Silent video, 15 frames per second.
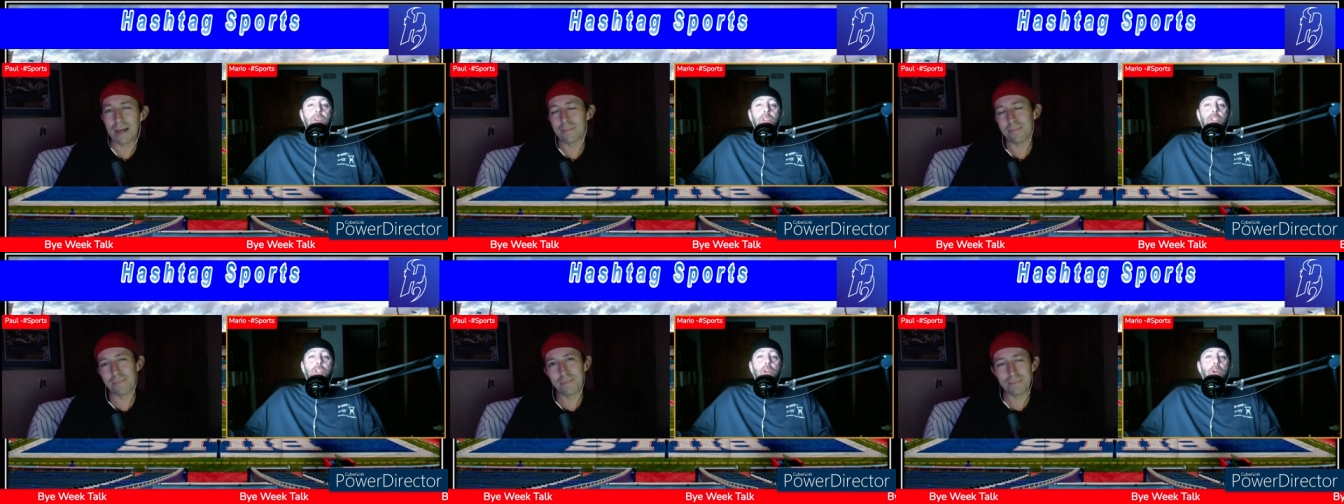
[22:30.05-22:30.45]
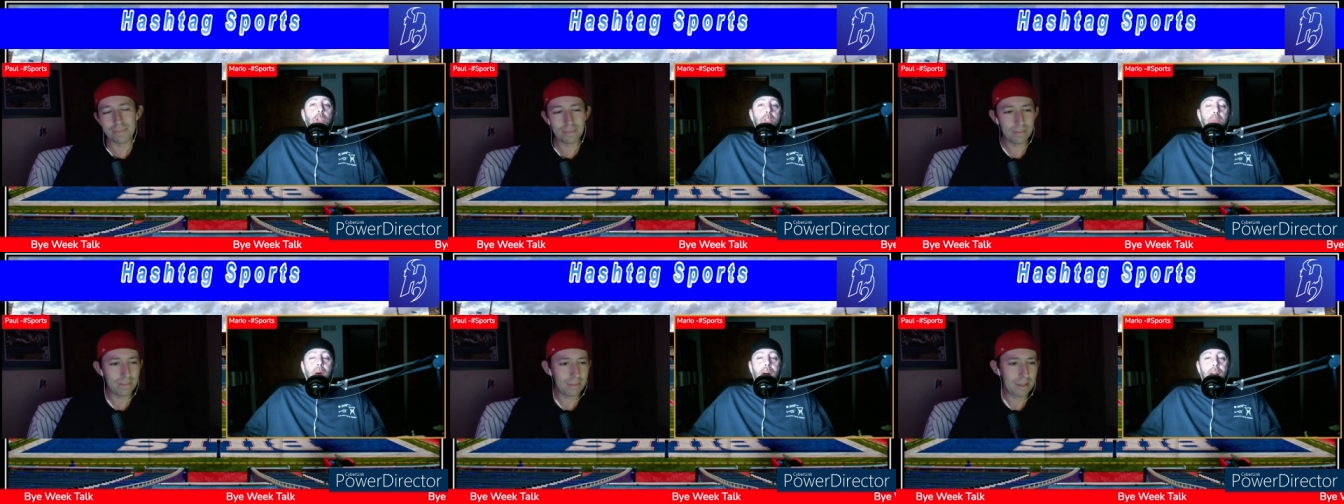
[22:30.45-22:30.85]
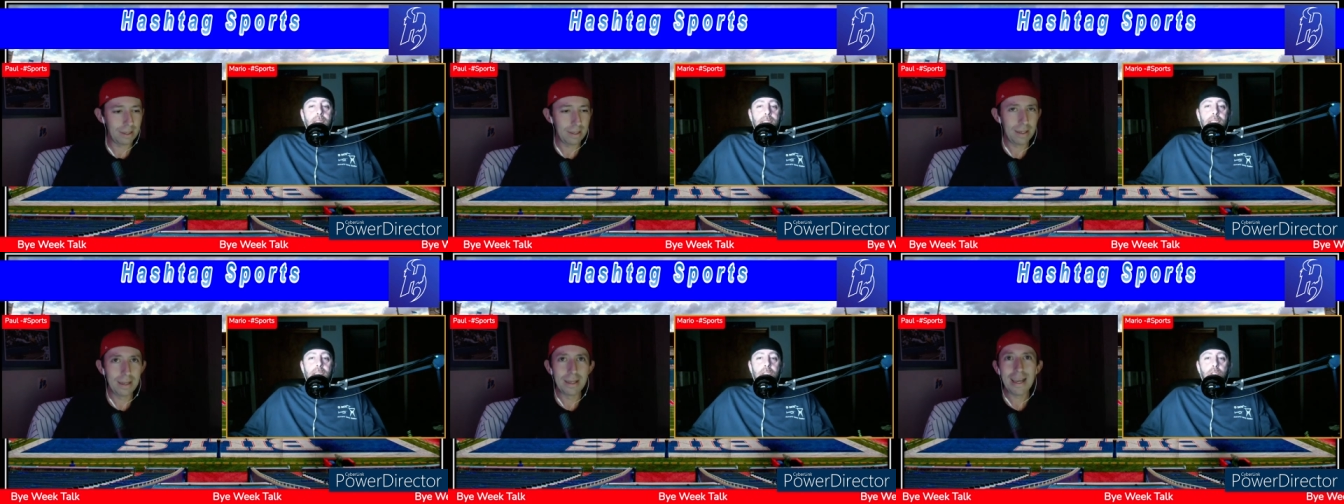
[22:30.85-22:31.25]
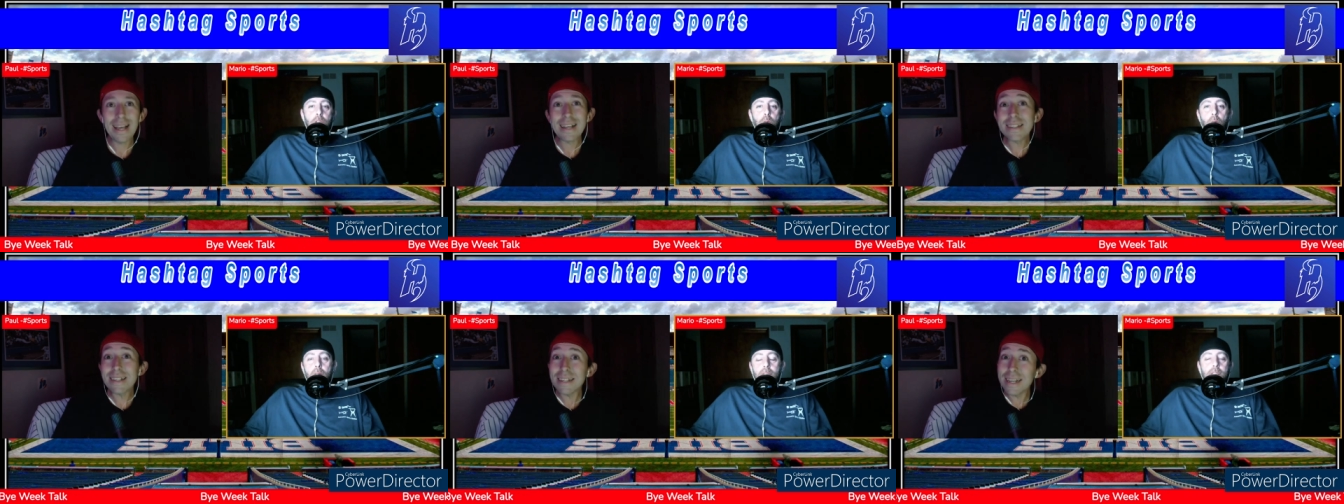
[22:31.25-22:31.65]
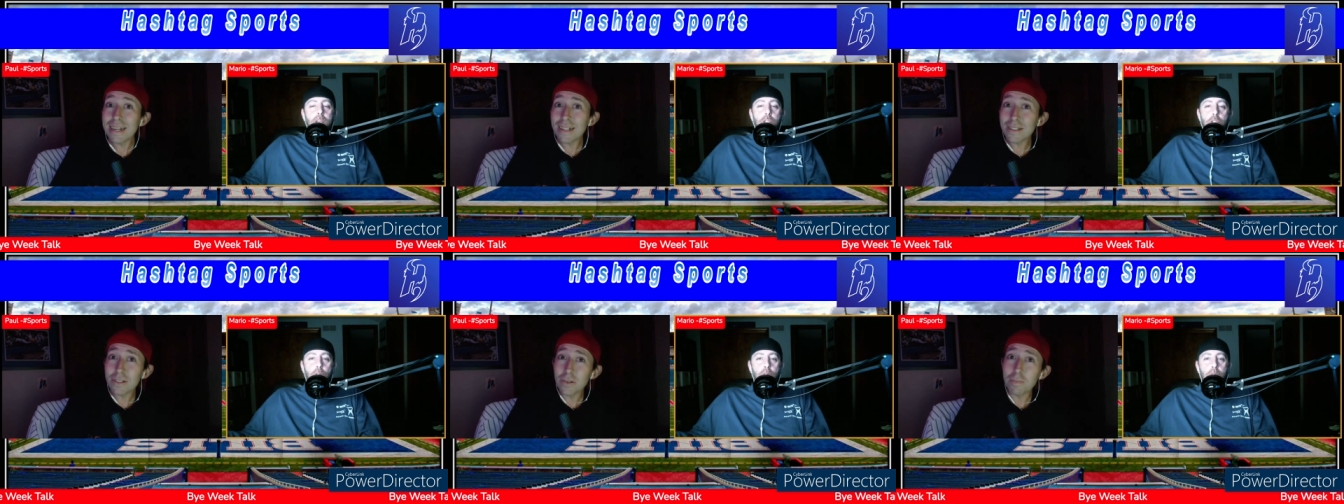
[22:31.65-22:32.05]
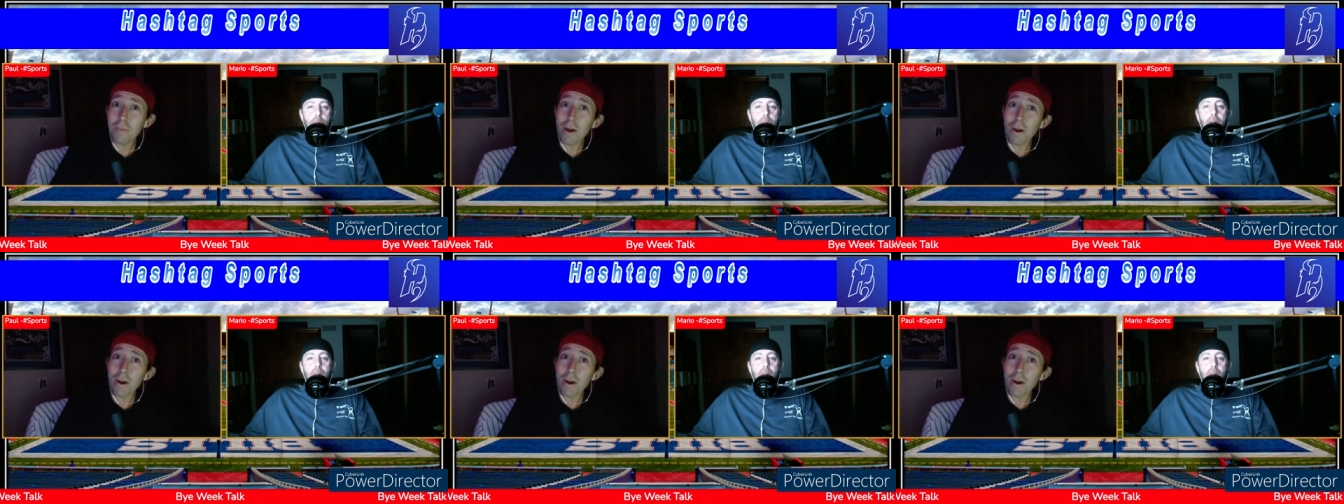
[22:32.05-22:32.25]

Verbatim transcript: your insurance policy, so you want an insurance